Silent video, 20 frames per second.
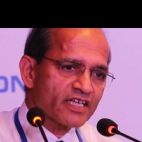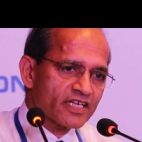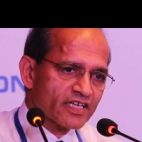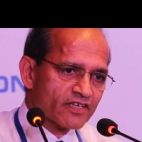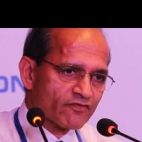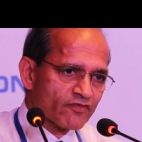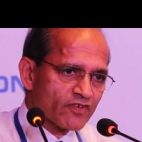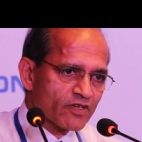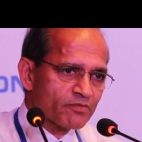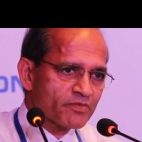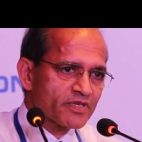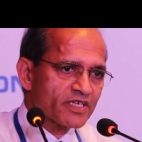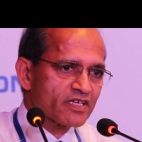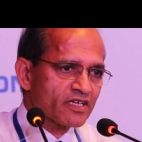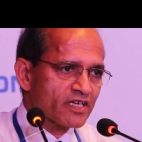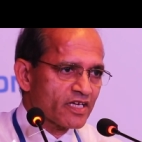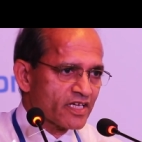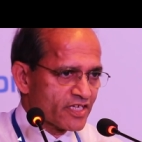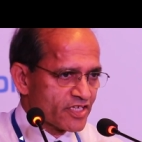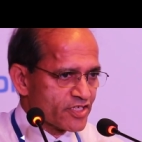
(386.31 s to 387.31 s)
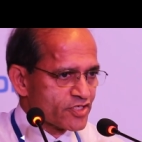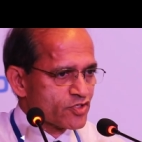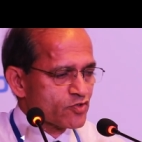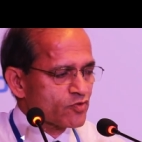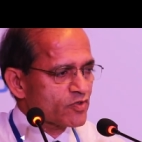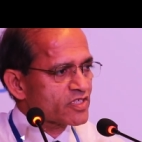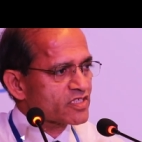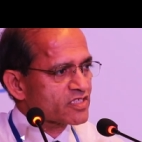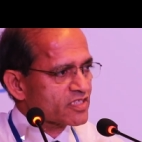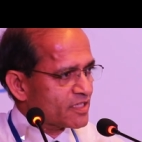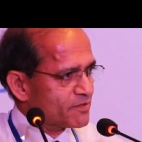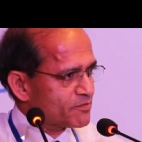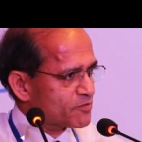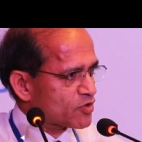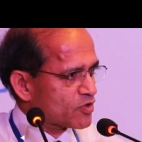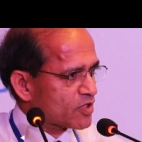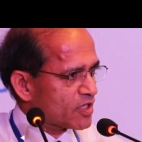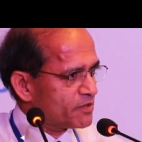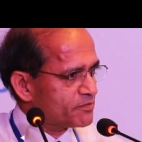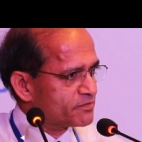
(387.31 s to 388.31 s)
it will be an issue in time
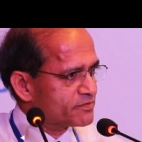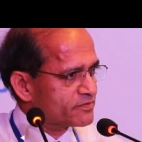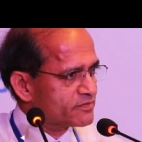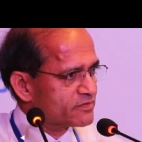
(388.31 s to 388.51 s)
to come.